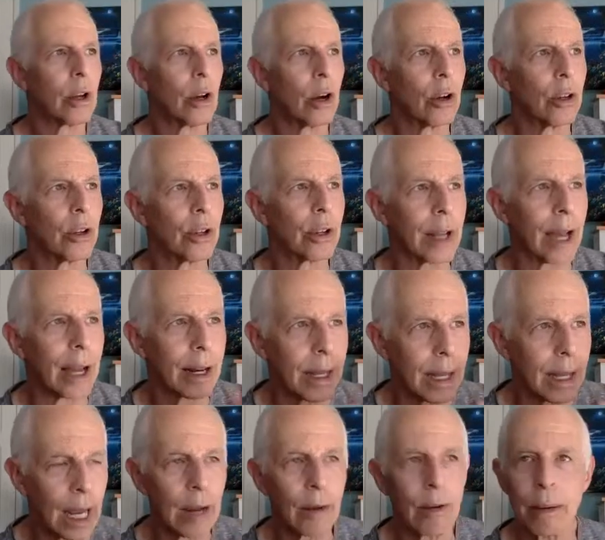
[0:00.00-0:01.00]
or you're not a
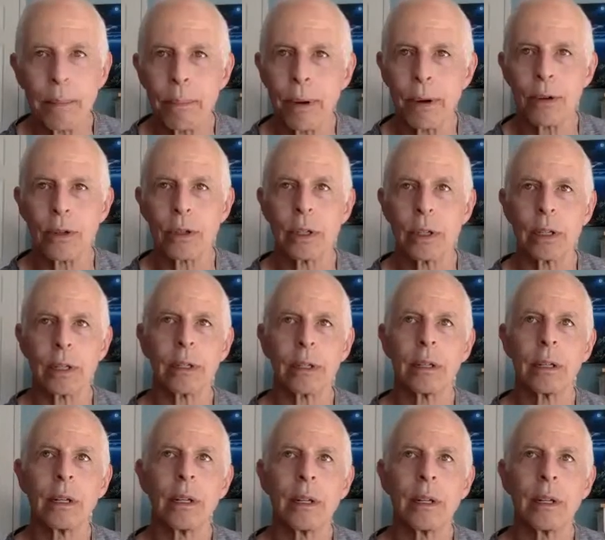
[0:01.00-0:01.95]
caring person,